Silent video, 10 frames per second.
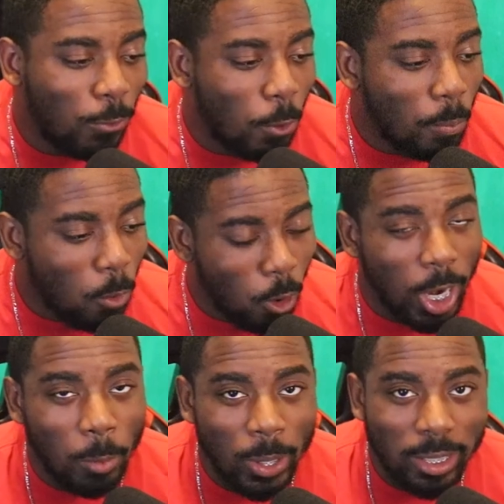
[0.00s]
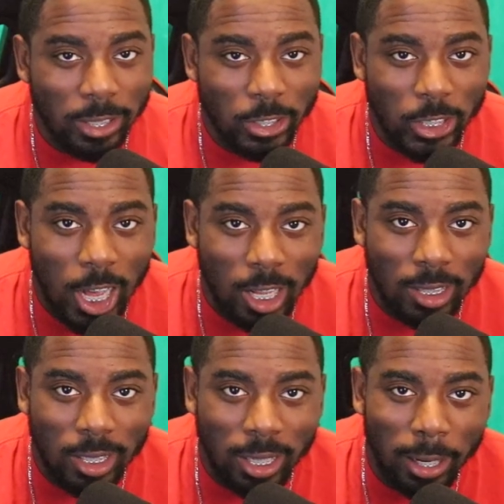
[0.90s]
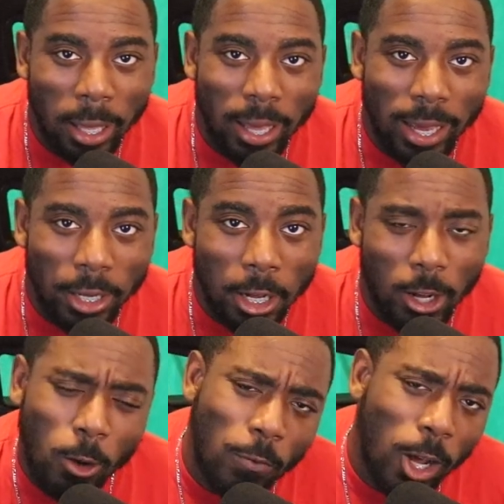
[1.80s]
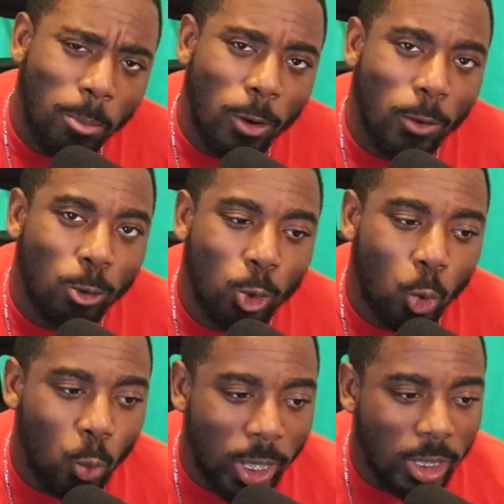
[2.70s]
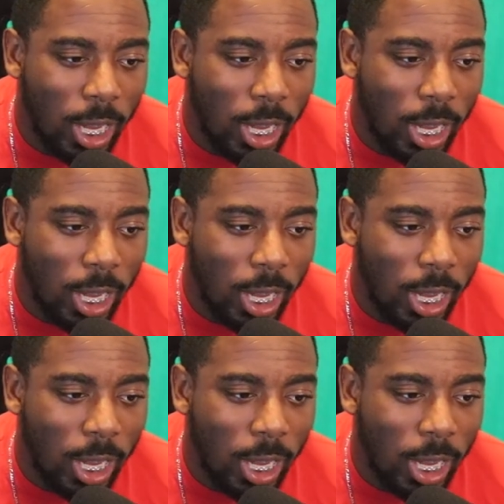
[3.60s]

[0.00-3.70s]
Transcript: for more Apex Legends content, and uh, go follow me over on Twitch.